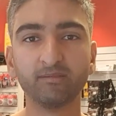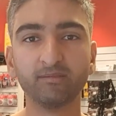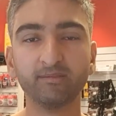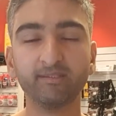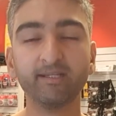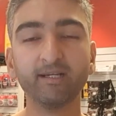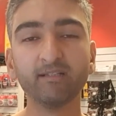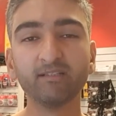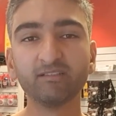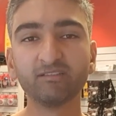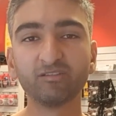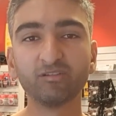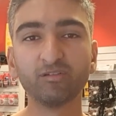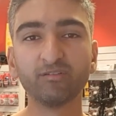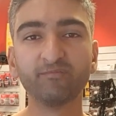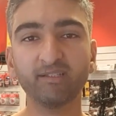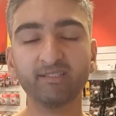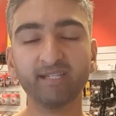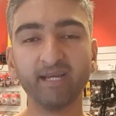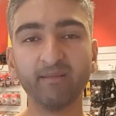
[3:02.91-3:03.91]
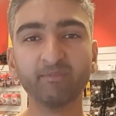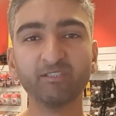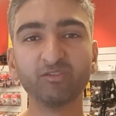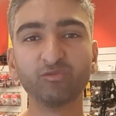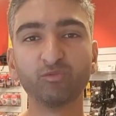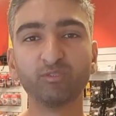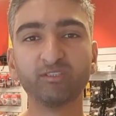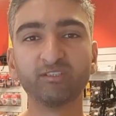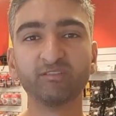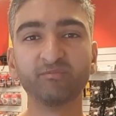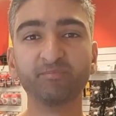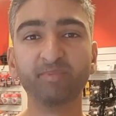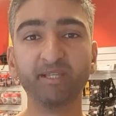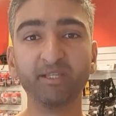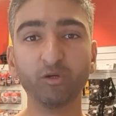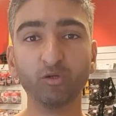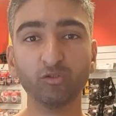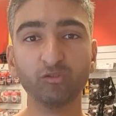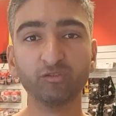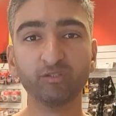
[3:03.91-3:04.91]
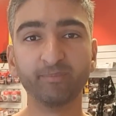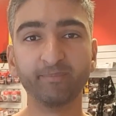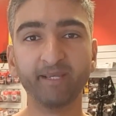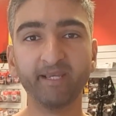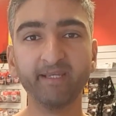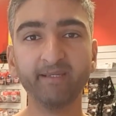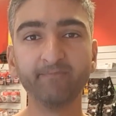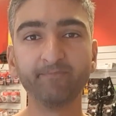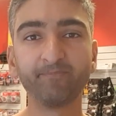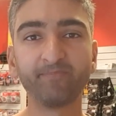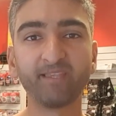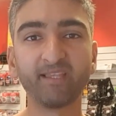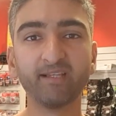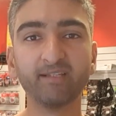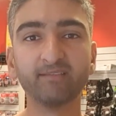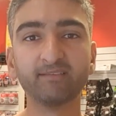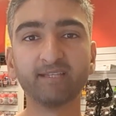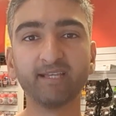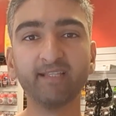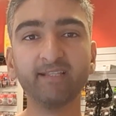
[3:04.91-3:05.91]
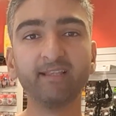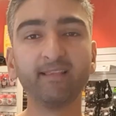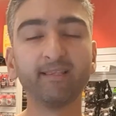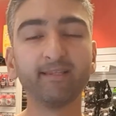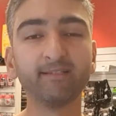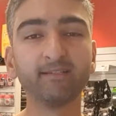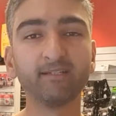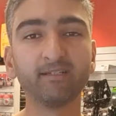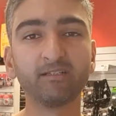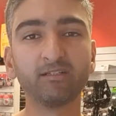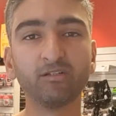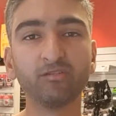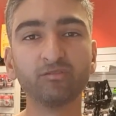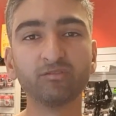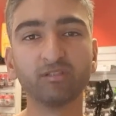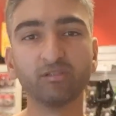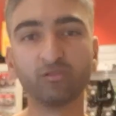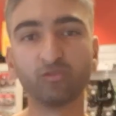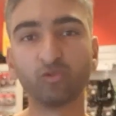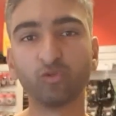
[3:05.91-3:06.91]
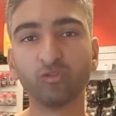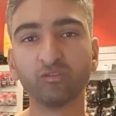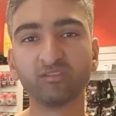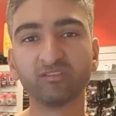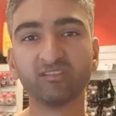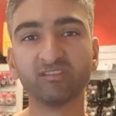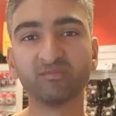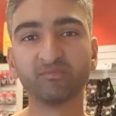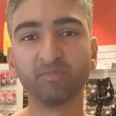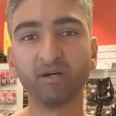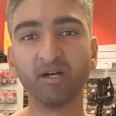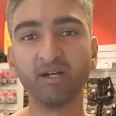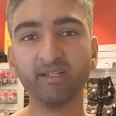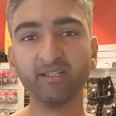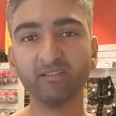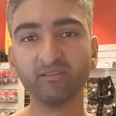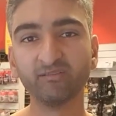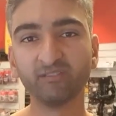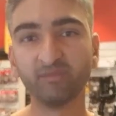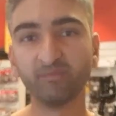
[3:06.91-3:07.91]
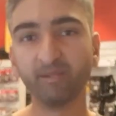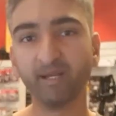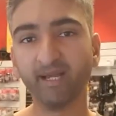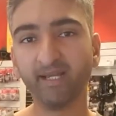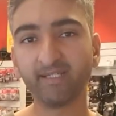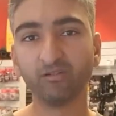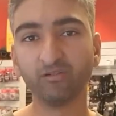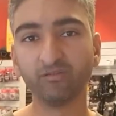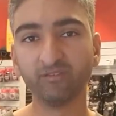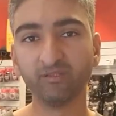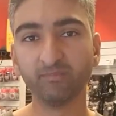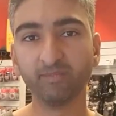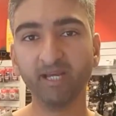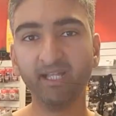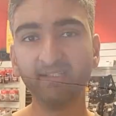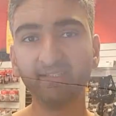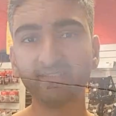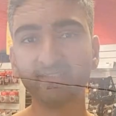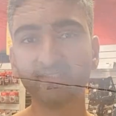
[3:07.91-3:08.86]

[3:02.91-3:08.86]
The other sort of damage which is beyond repair is anything that goes across the spine of the back of the bat,